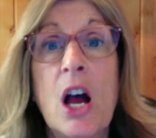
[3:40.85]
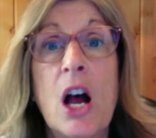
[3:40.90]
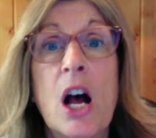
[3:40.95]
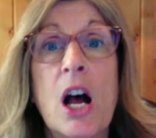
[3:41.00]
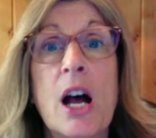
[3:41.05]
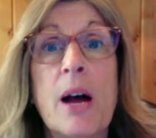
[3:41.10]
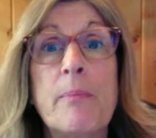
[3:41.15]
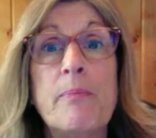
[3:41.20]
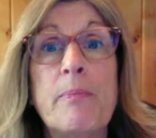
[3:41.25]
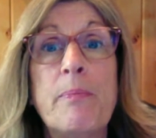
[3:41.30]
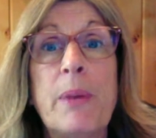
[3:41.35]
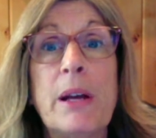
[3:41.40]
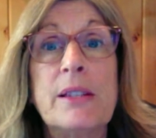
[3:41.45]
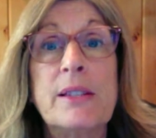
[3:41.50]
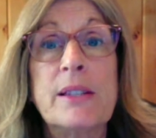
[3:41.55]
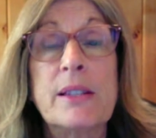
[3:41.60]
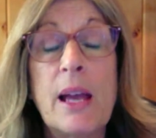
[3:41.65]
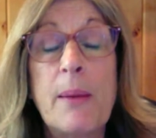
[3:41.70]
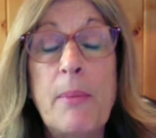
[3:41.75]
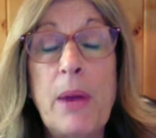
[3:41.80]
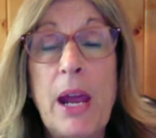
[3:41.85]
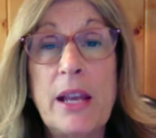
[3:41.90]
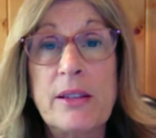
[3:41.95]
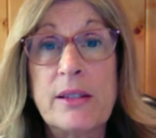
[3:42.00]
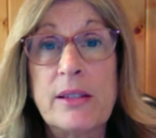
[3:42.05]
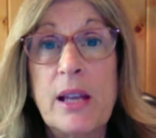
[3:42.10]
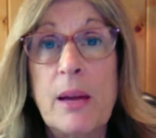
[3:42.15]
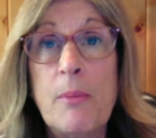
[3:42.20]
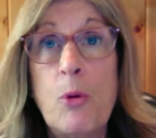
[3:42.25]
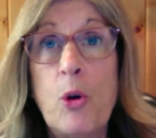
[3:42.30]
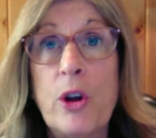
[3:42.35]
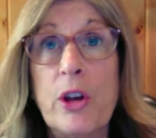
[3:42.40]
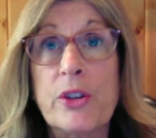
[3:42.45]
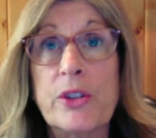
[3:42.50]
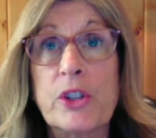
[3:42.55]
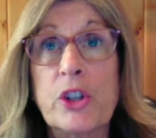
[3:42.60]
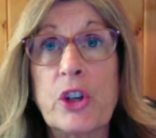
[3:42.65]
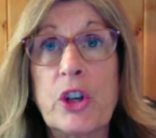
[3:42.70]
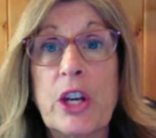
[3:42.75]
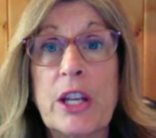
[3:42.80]
but some
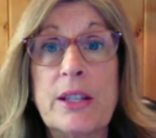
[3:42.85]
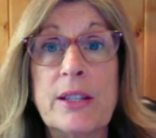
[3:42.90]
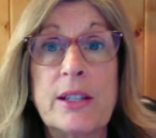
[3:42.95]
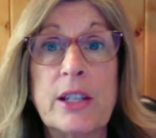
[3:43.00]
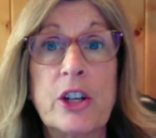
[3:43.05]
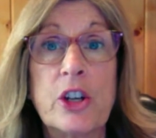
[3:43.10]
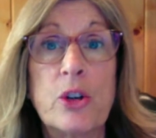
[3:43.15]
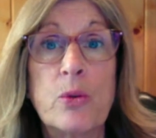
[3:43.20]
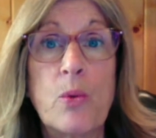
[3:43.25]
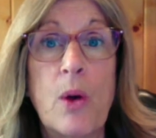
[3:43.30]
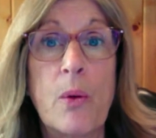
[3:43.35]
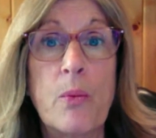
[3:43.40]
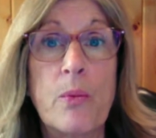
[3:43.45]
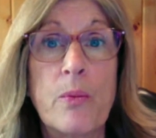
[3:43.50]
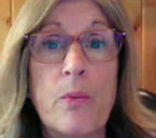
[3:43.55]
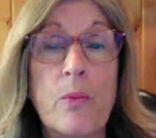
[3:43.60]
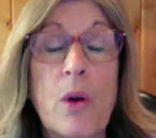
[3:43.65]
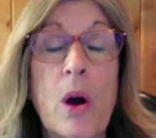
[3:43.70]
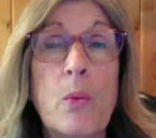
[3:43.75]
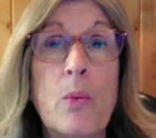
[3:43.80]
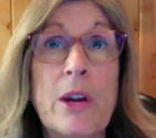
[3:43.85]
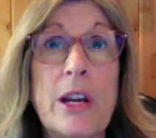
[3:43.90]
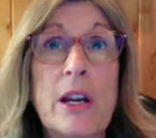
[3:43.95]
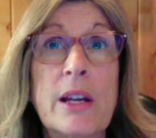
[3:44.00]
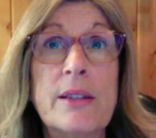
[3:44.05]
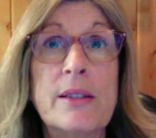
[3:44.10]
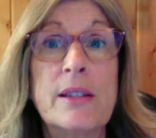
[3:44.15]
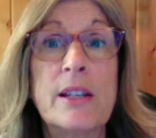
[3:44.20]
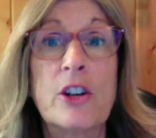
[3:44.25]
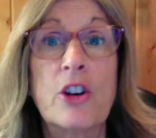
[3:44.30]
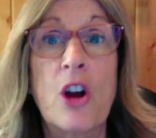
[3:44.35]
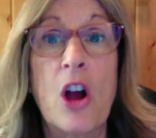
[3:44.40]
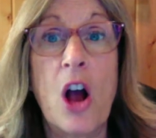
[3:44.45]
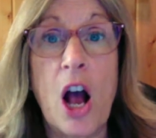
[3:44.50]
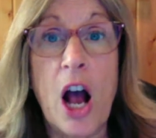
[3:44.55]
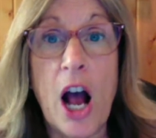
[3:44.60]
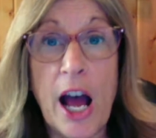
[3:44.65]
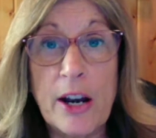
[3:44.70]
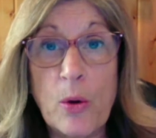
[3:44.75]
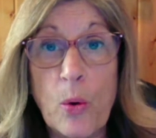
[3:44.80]
oils are considered what we consider
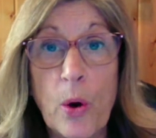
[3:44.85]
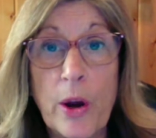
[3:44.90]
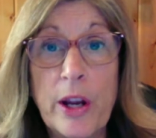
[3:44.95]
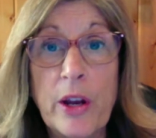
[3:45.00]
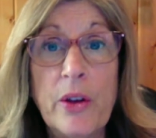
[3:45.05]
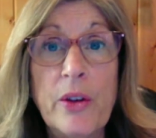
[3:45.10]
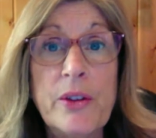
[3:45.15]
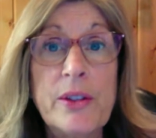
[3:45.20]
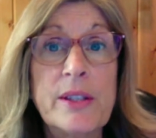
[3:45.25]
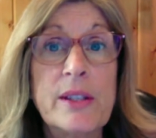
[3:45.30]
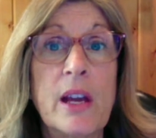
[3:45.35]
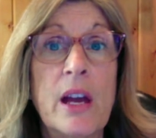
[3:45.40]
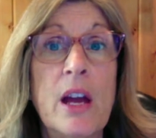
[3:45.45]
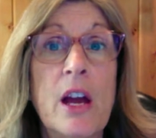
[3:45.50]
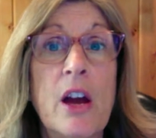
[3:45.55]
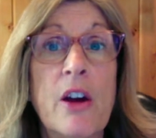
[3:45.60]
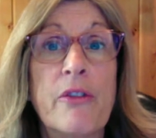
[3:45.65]
hot oils.